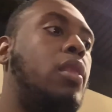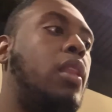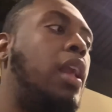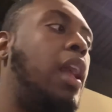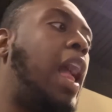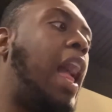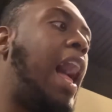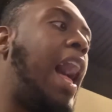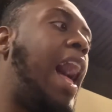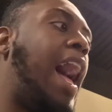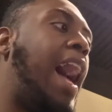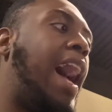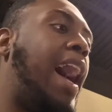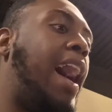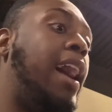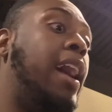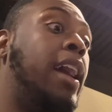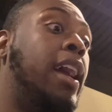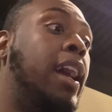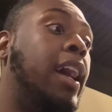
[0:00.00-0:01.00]
I
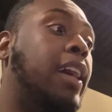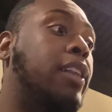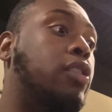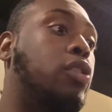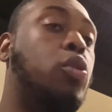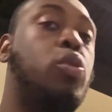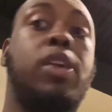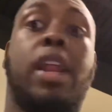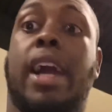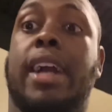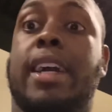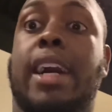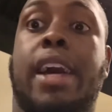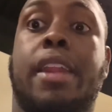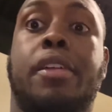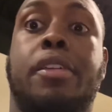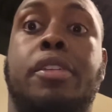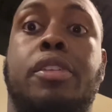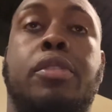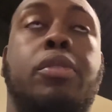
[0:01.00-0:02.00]
do what I
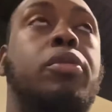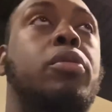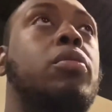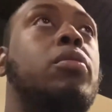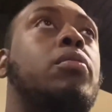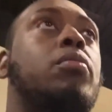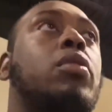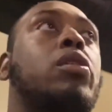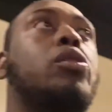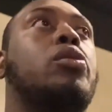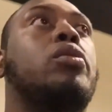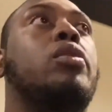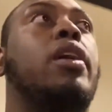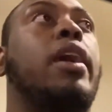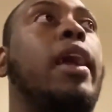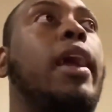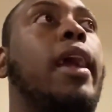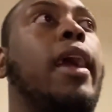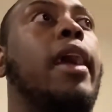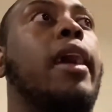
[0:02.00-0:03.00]
gotta do, bro.
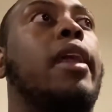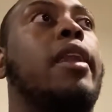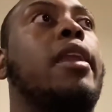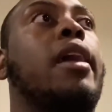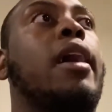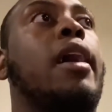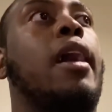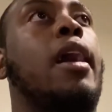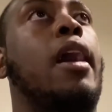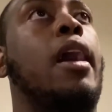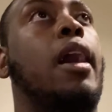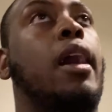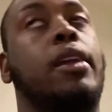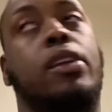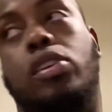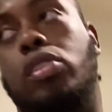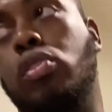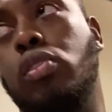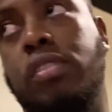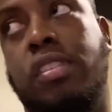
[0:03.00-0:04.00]
And
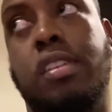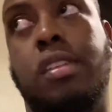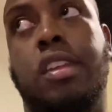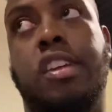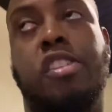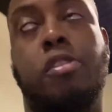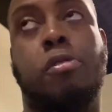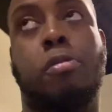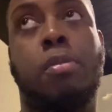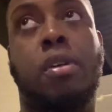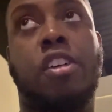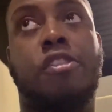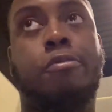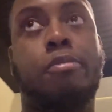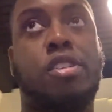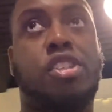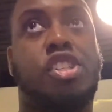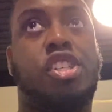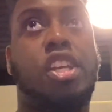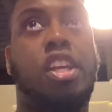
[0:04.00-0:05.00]
using this Smith
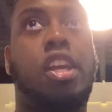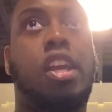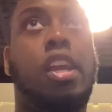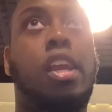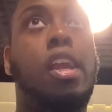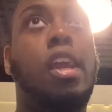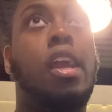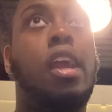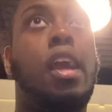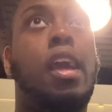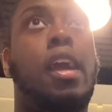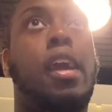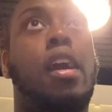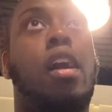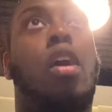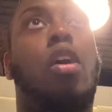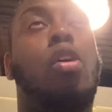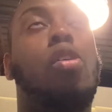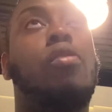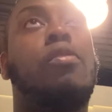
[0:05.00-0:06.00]
machine and
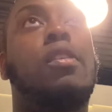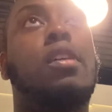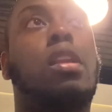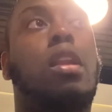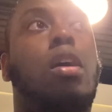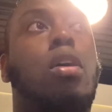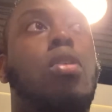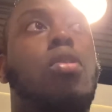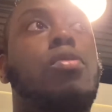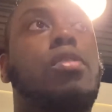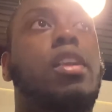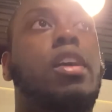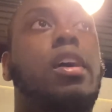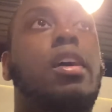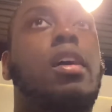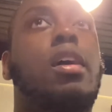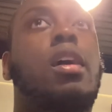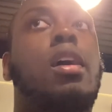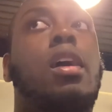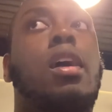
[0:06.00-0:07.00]
overloading it,
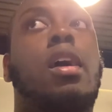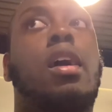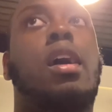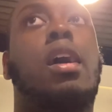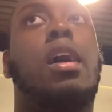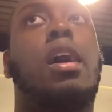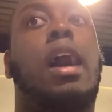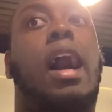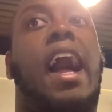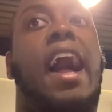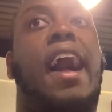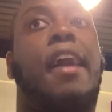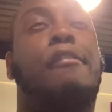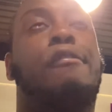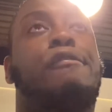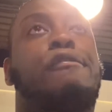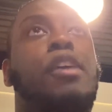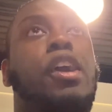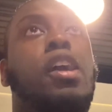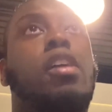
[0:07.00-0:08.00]
I
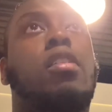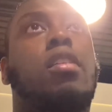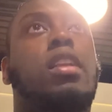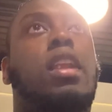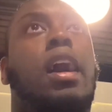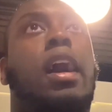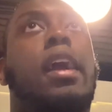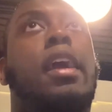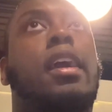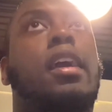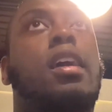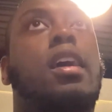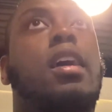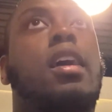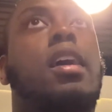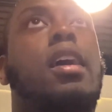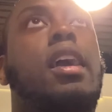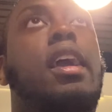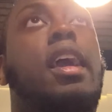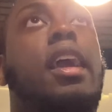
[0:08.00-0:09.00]
feel like
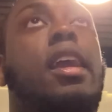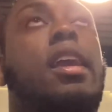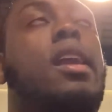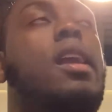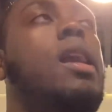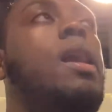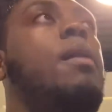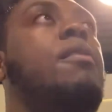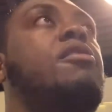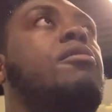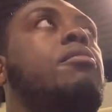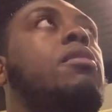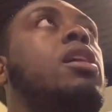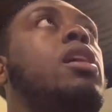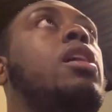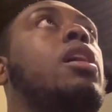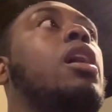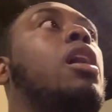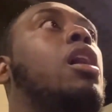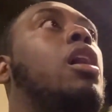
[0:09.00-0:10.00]
it keeps
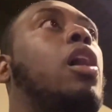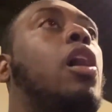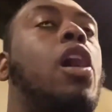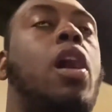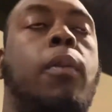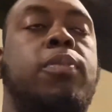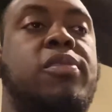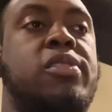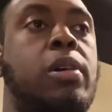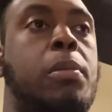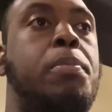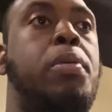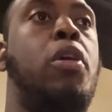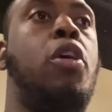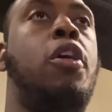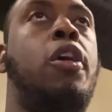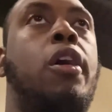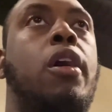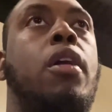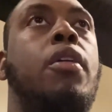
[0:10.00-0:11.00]
me up to
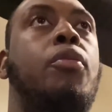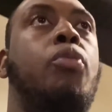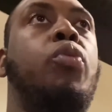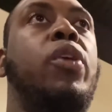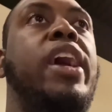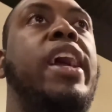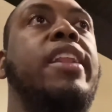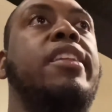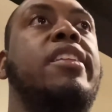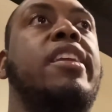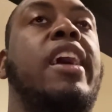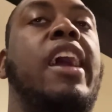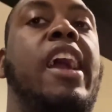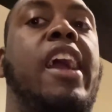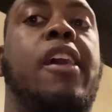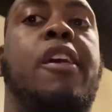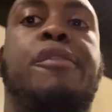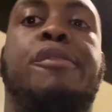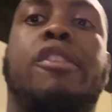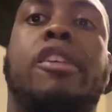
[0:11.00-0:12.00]
par with the
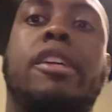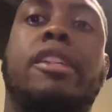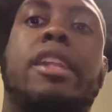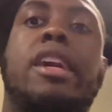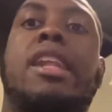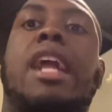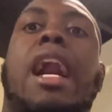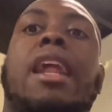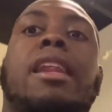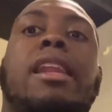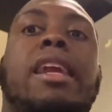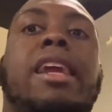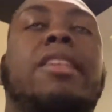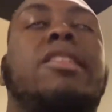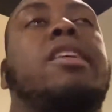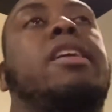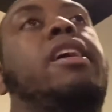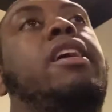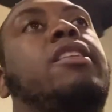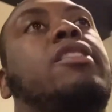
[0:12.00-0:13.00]
effort that I need
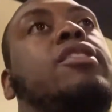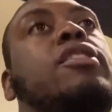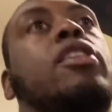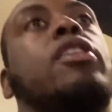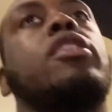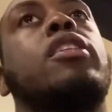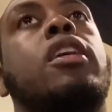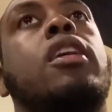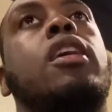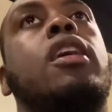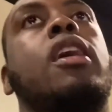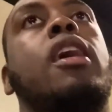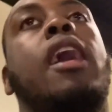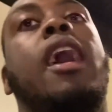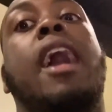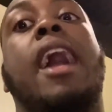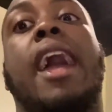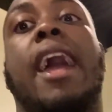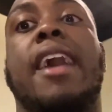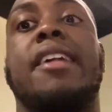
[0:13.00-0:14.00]
to exert
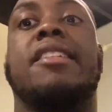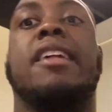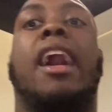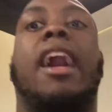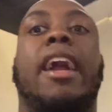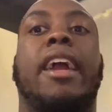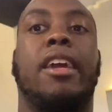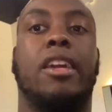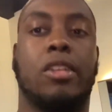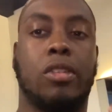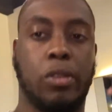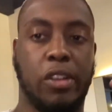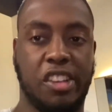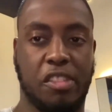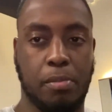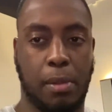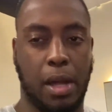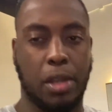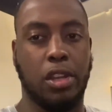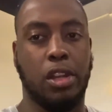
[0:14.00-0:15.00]
as I
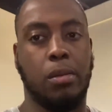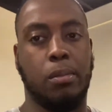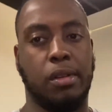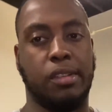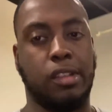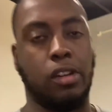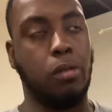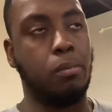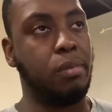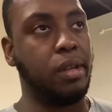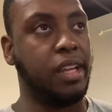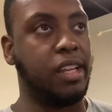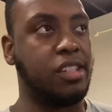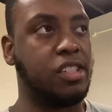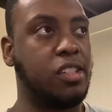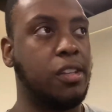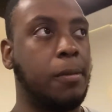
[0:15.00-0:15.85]
increase my numbers on bench